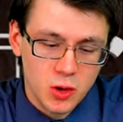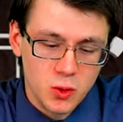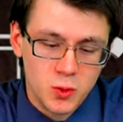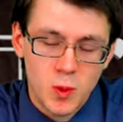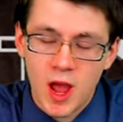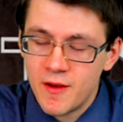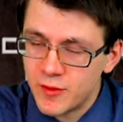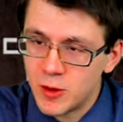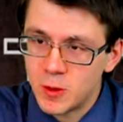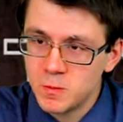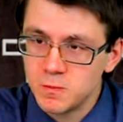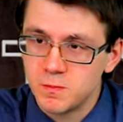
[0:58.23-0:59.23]

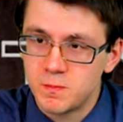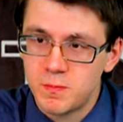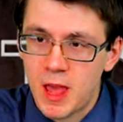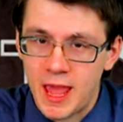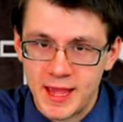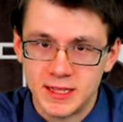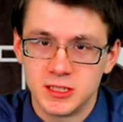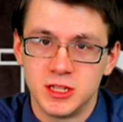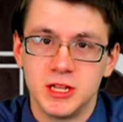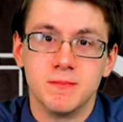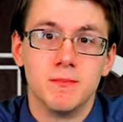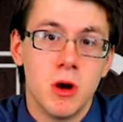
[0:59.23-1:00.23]
whoever pays
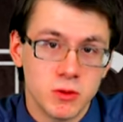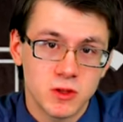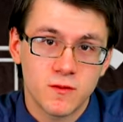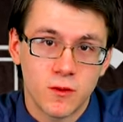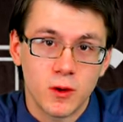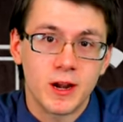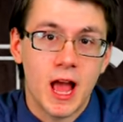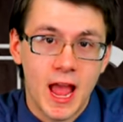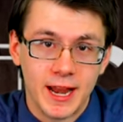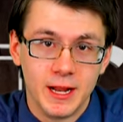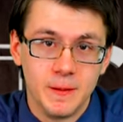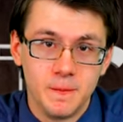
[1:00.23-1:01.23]
the most for an
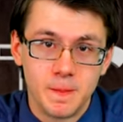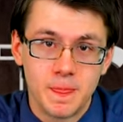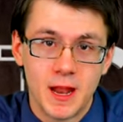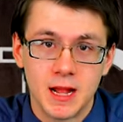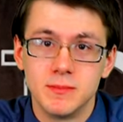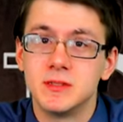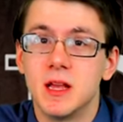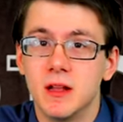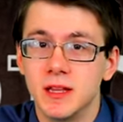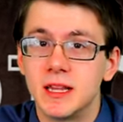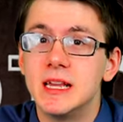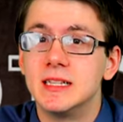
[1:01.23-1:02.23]
item that I'm
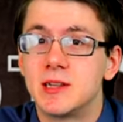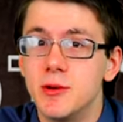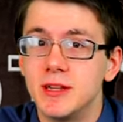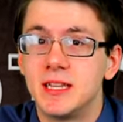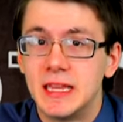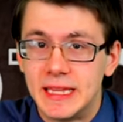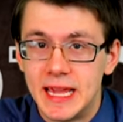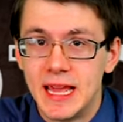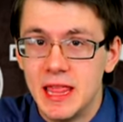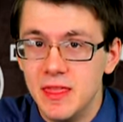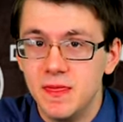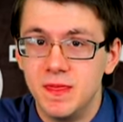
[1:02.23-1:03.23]
selling is going to
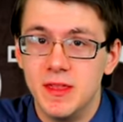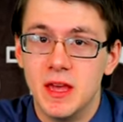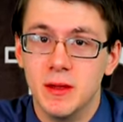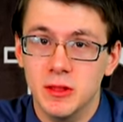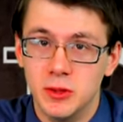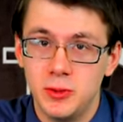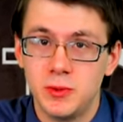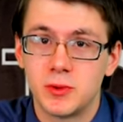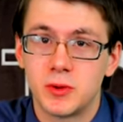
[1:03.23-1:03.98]
get the Loot